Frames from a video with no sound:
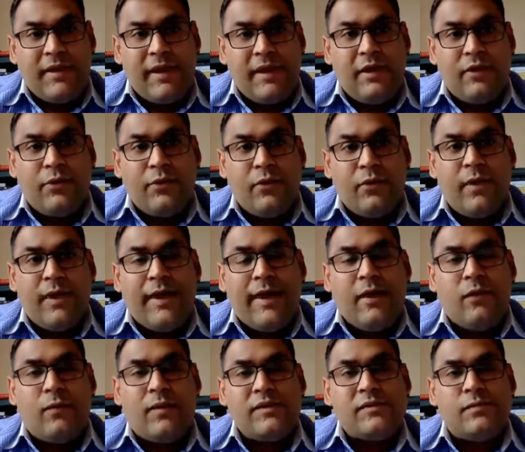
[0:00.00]
tell it to you
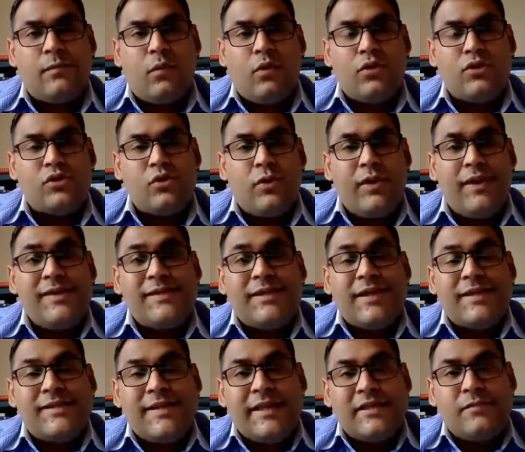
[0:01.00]
again once more. So risk
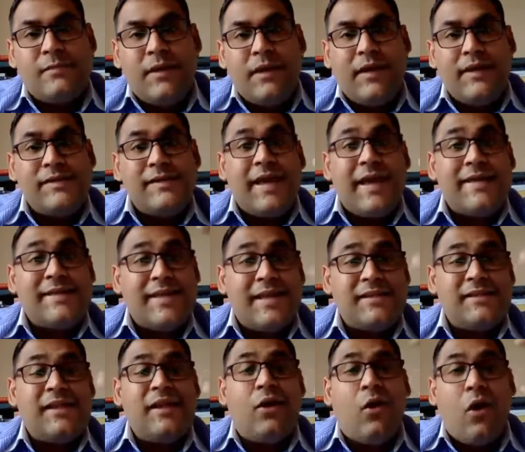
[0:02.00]
assessment is
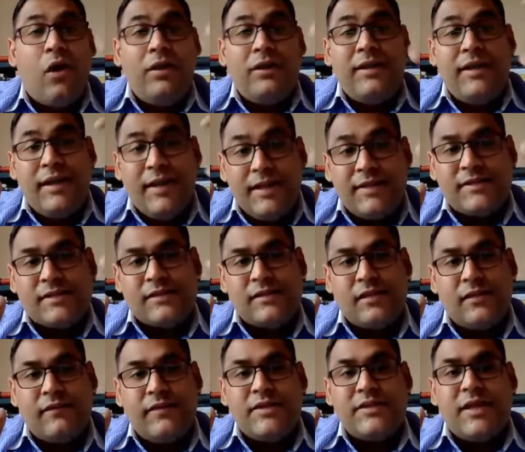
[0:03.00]
assessing all the risks
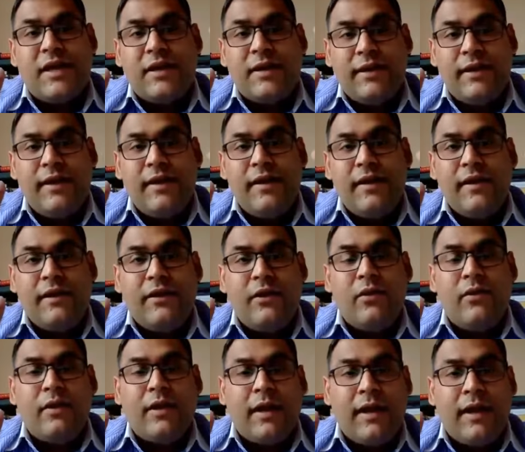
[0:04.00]
which are there in
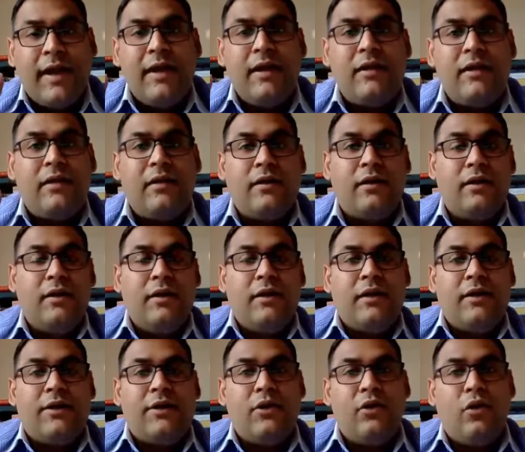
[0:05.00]
your current
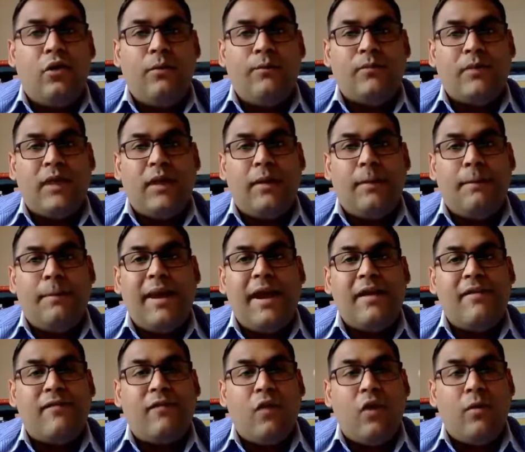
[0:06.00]

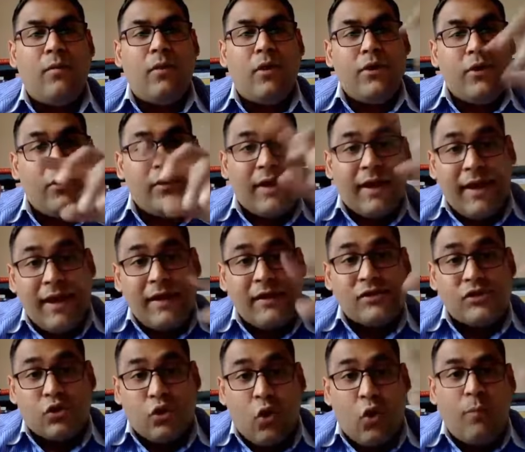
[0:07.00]
platform or your current
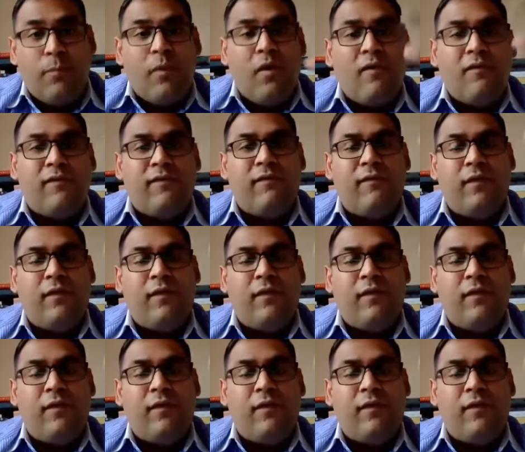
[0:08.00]
scope of